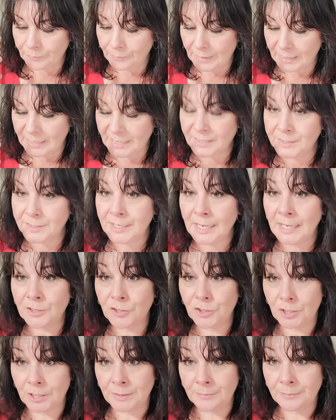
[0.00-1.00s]

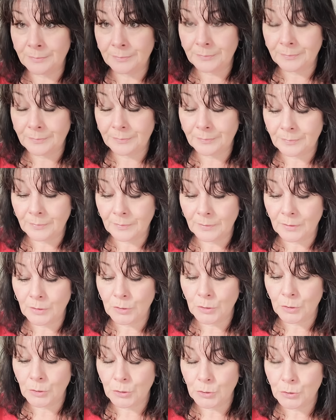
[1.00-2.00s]
intention
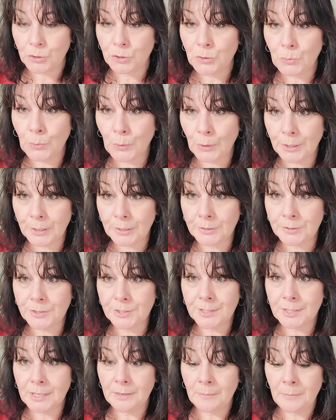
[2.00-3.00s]

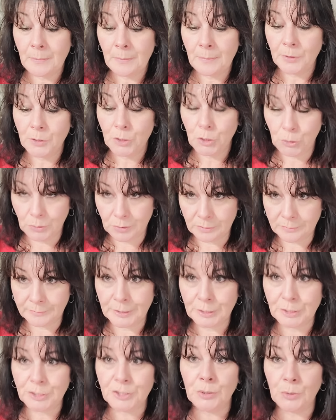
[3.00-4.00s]
towards
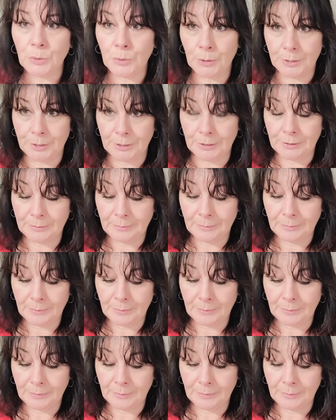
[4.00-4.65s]
universal order.